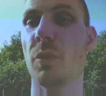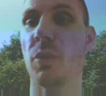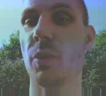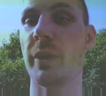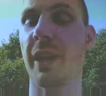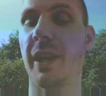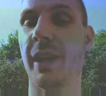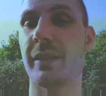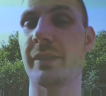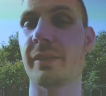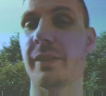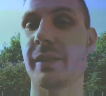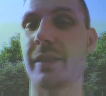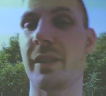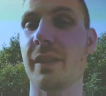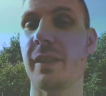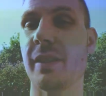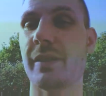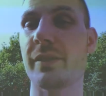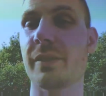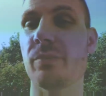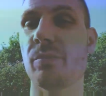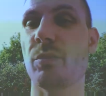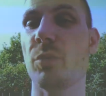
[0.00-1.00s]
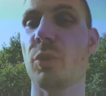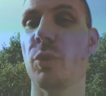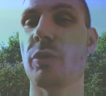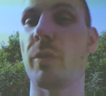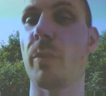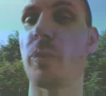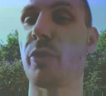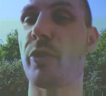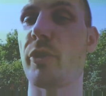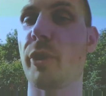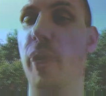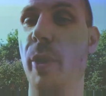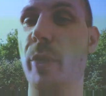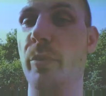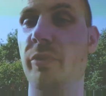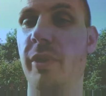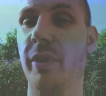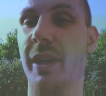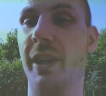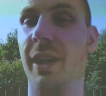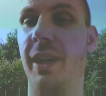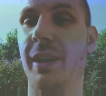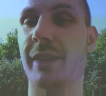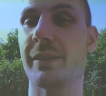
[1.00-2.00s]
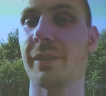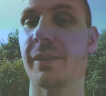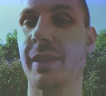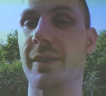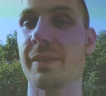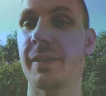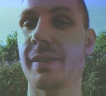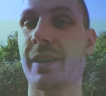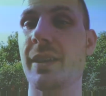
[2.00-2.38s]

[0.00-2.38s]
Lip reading: candidates, more appropriate candidates,